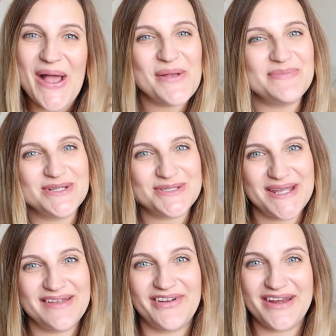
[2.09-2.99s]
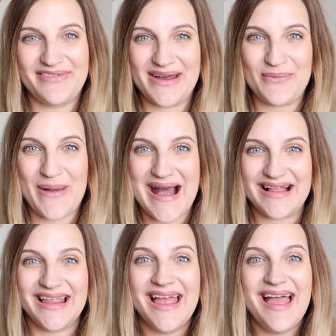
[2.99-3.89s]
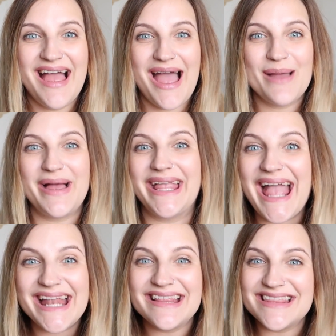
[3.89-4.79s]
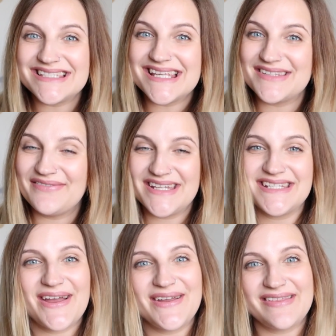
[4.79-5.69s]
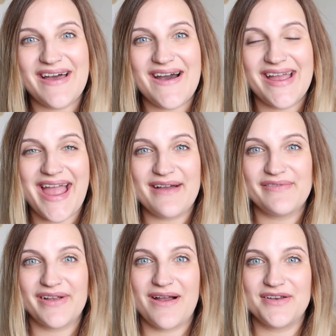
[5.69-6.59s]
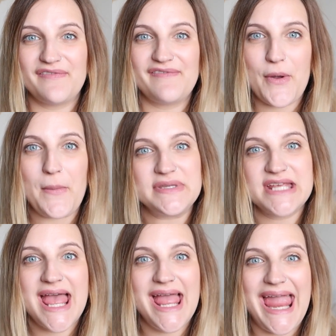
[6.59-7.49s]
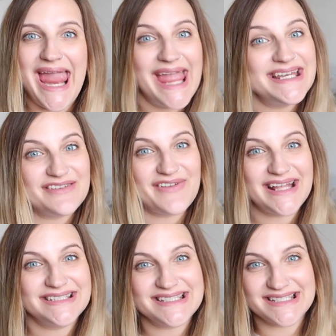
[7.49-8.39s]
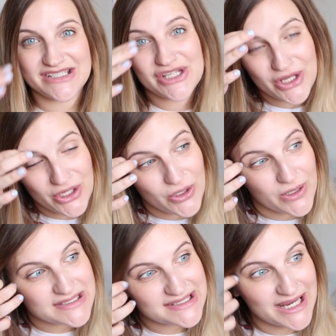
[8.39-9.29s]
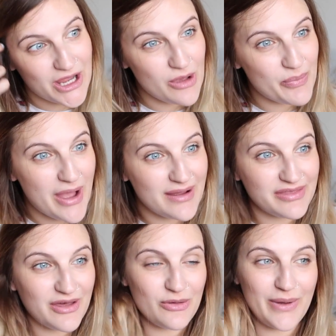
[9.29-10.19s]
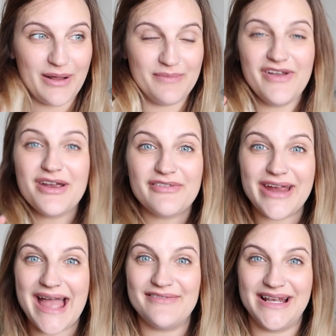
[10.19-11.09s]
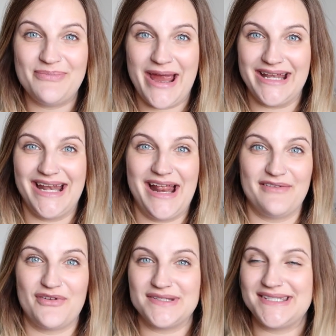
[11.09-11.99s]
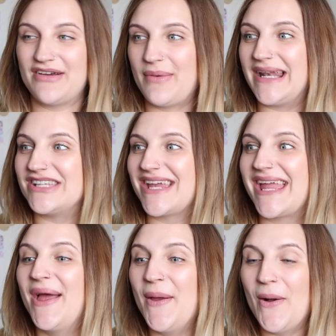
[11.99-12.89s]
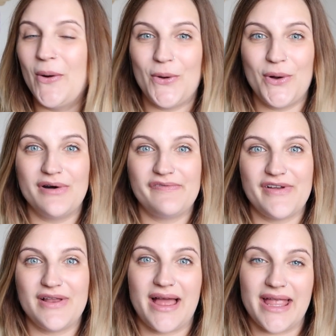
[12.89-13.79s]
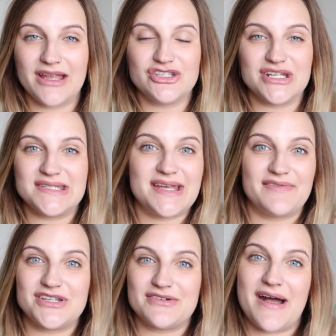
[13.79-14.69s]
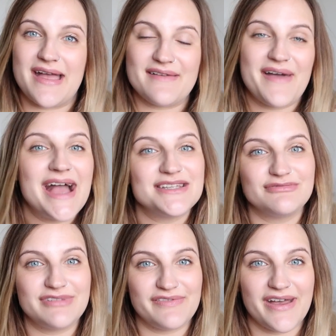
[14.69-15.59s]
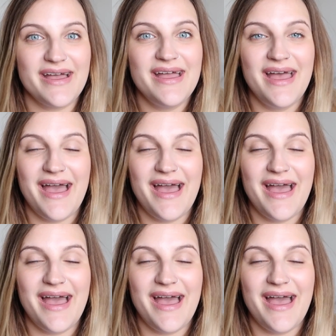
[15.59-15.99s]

I hope you're doing very well. Again, this is a video that I have kind of filmed in advance to stick up either when I'm very heavily pregnant and I've got zero energy, or for like just after I have had River.